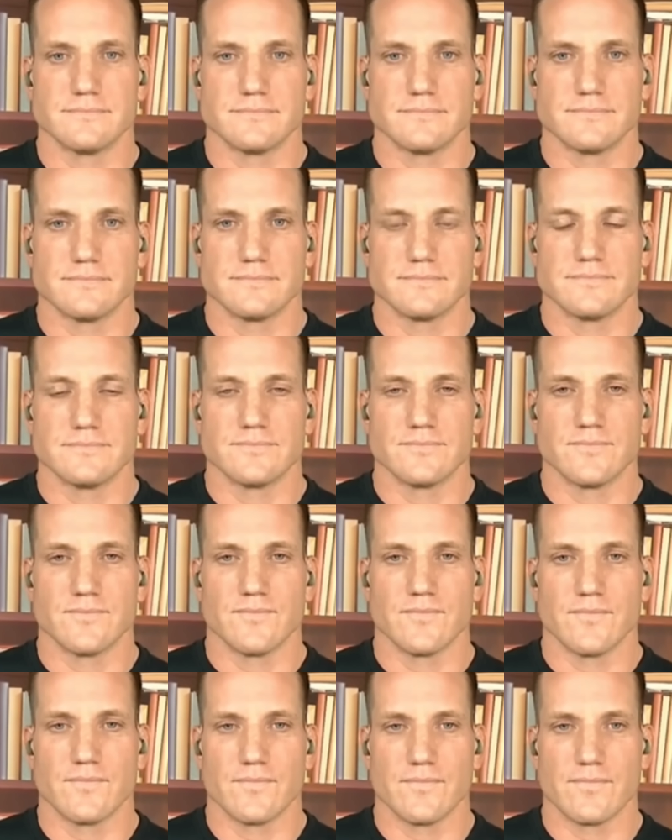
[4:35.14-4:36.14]

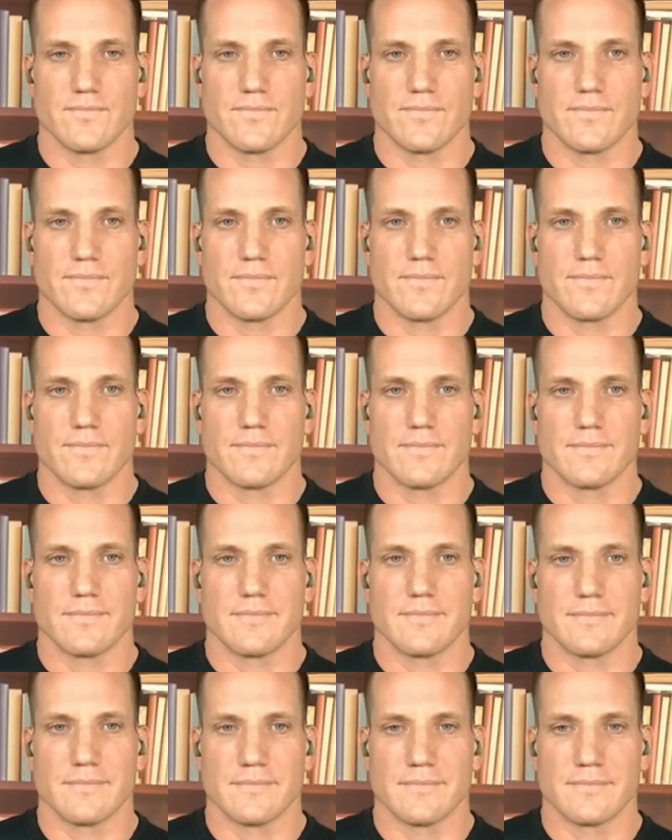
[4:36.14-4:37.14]

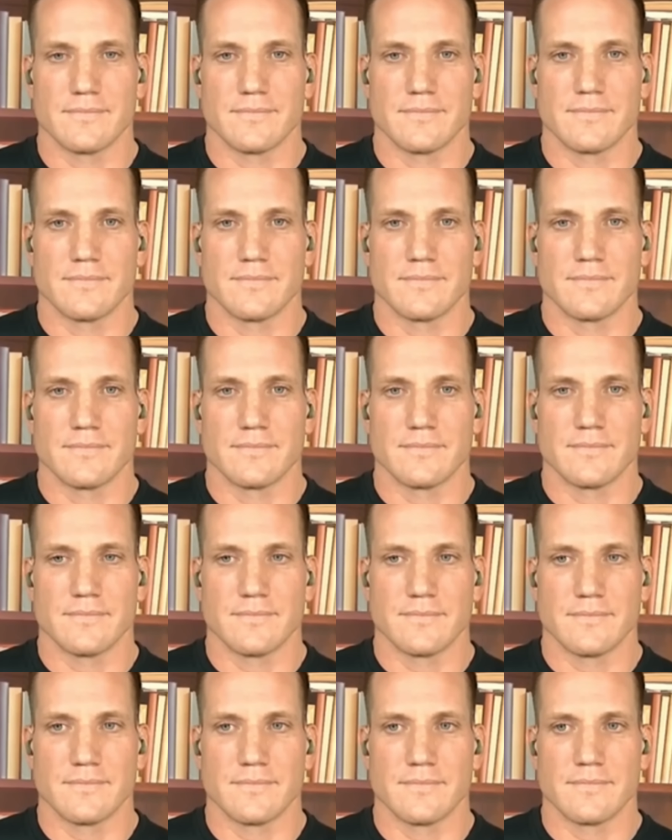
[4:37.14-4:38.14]

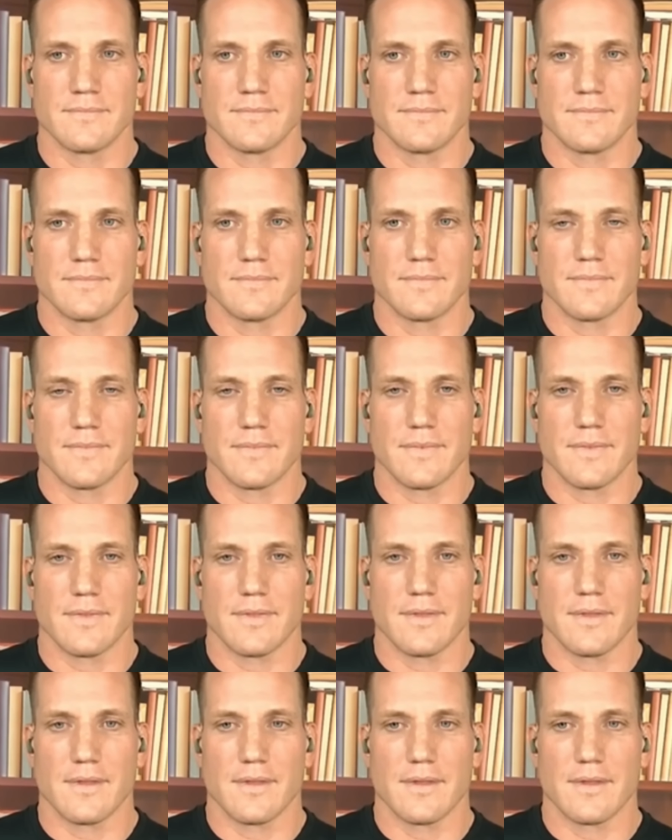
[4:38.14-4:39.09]
No words are spoken by the person on screen.